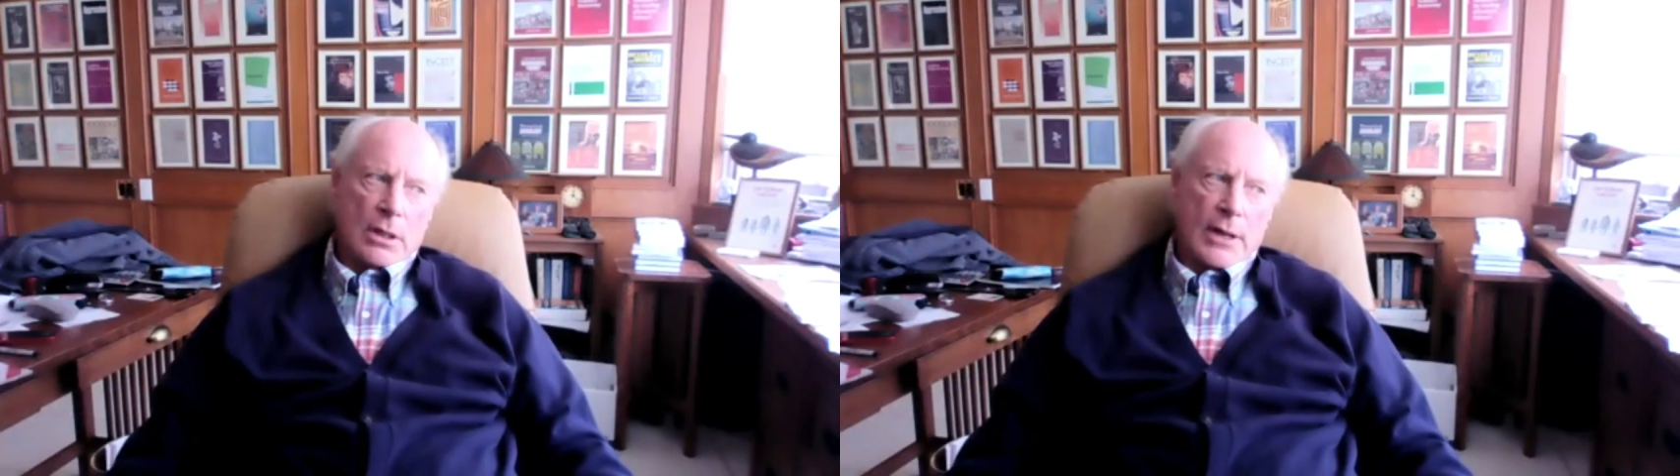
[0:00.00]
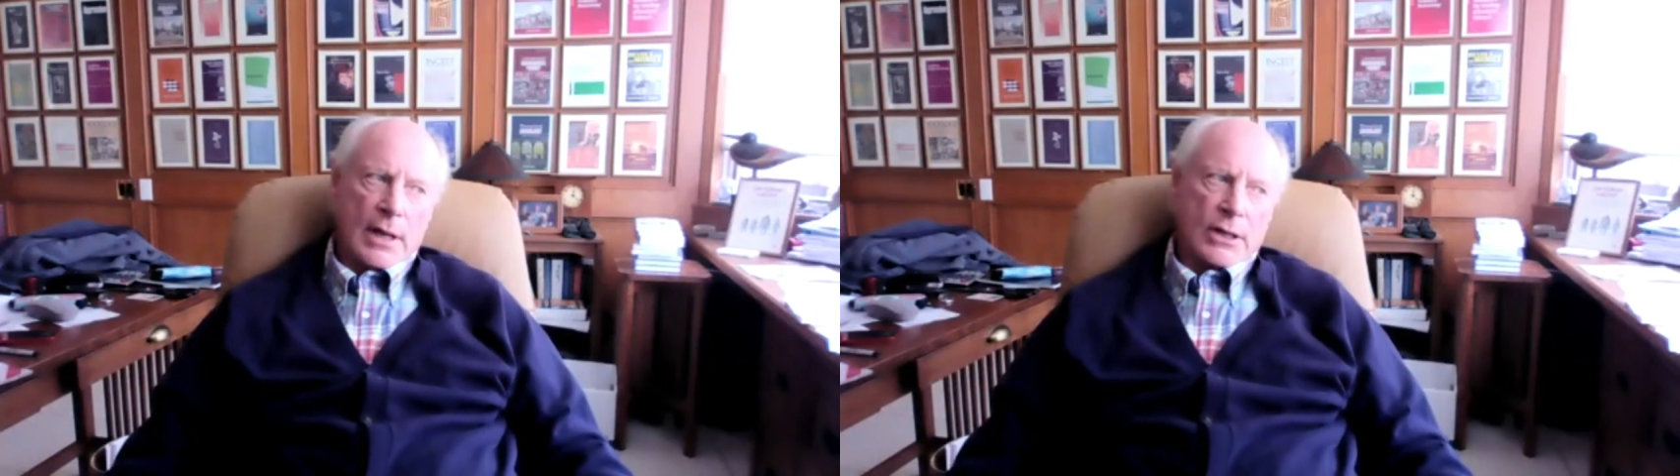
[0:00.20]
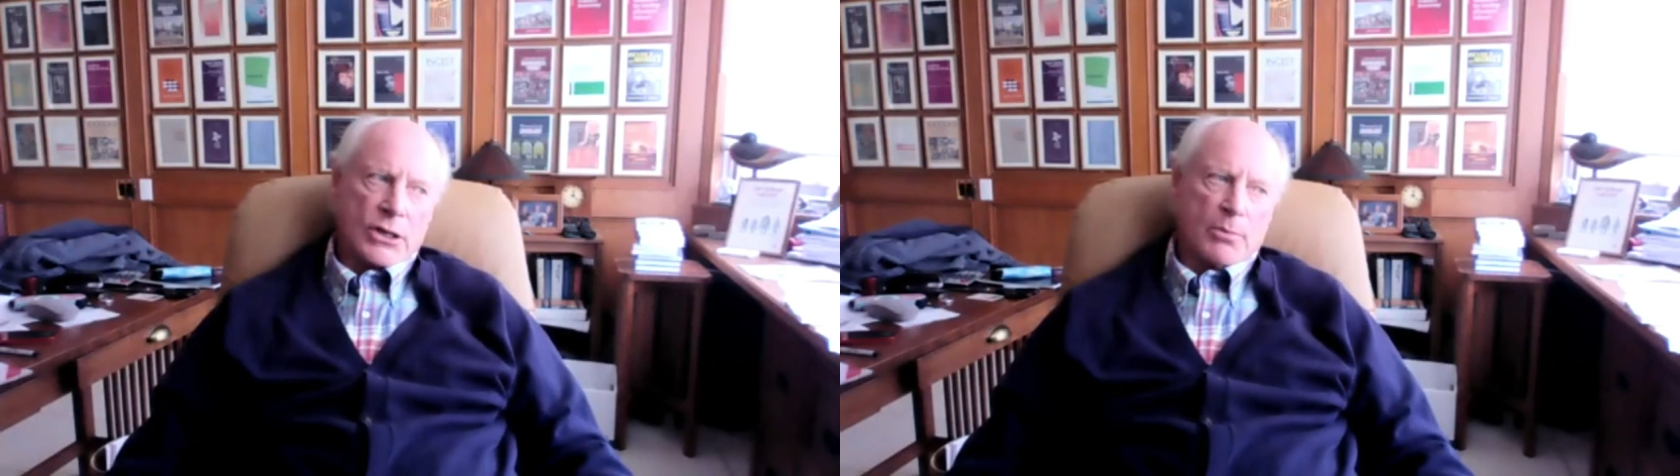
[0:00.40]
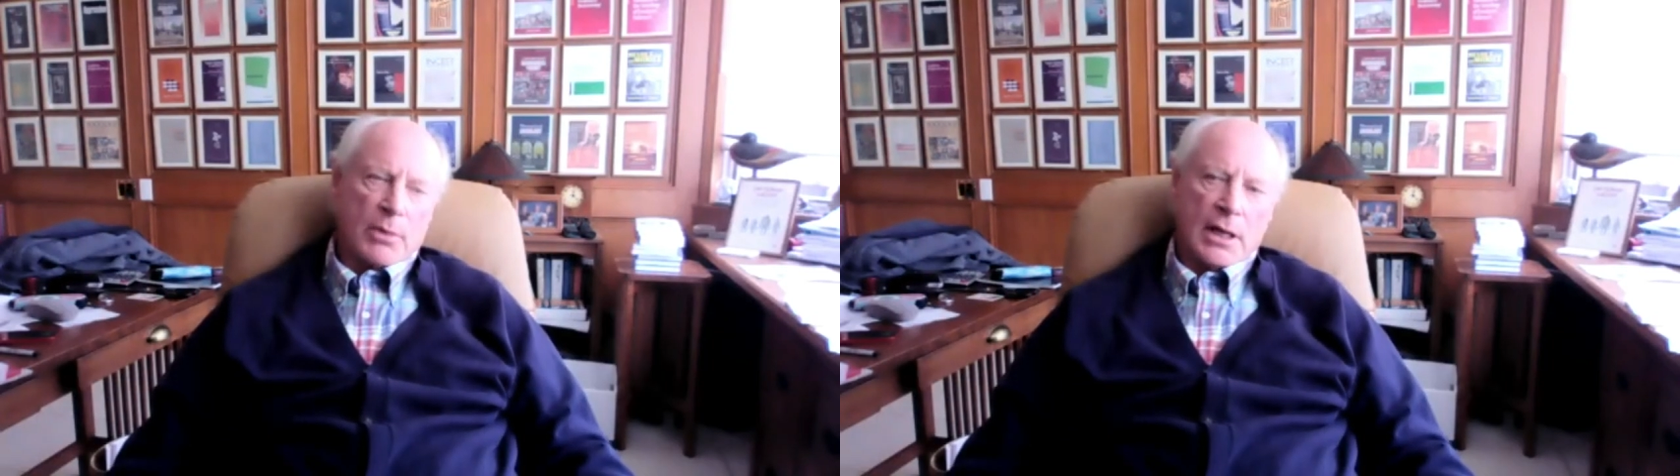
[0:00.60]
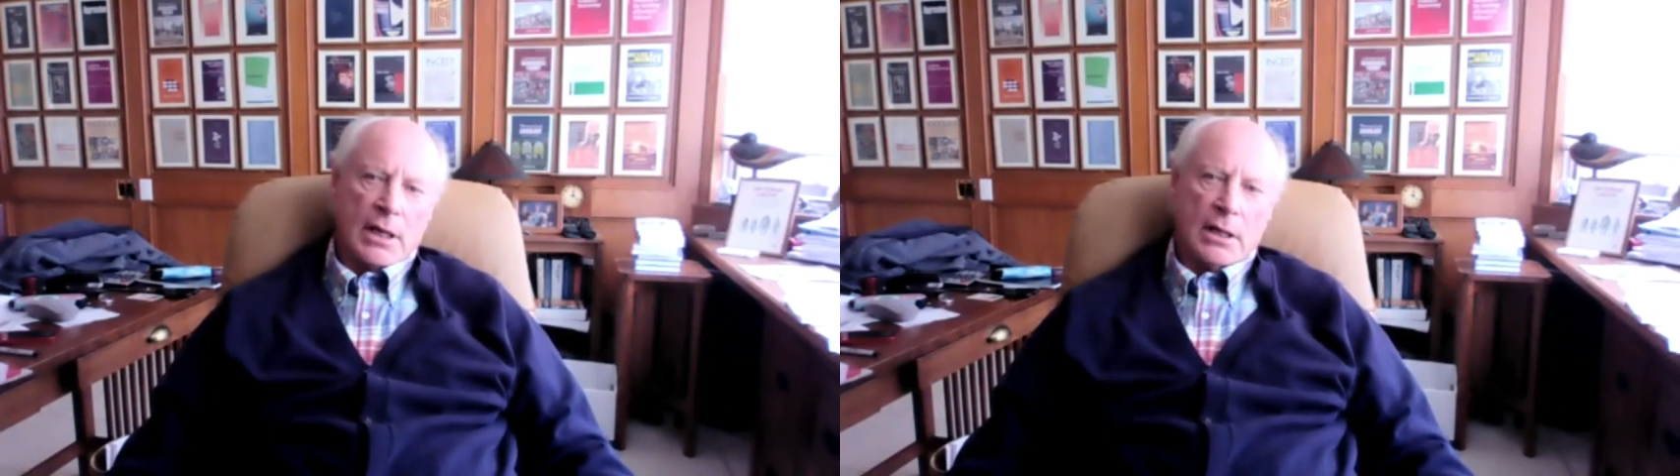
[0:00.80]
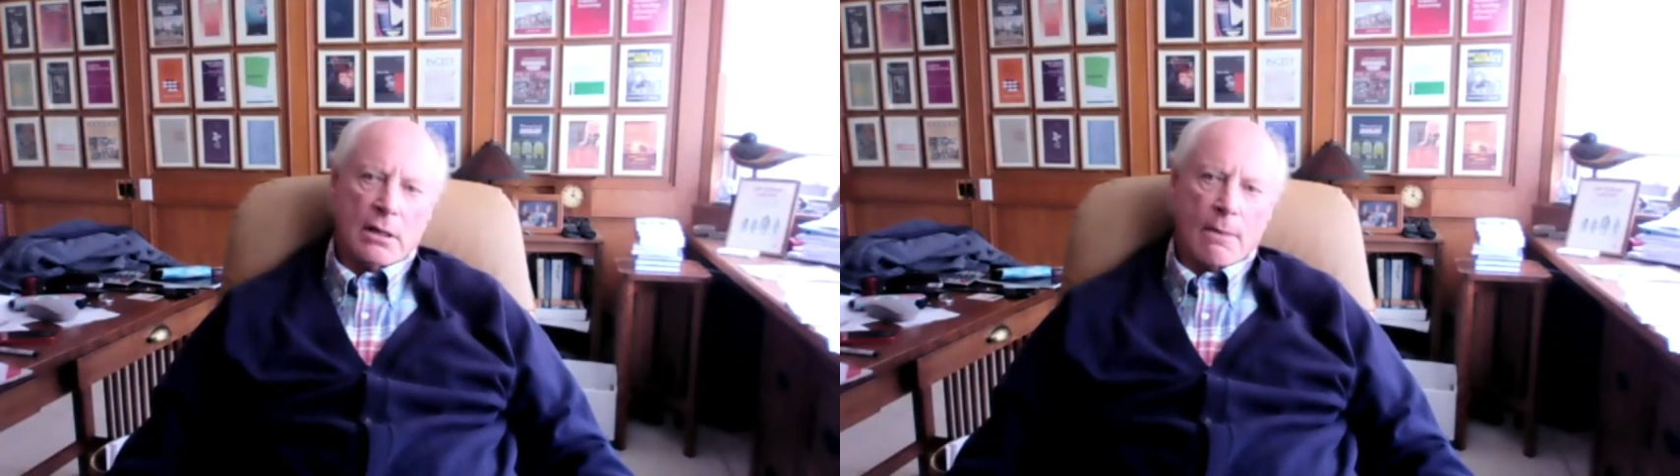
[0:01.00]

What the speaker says: that explain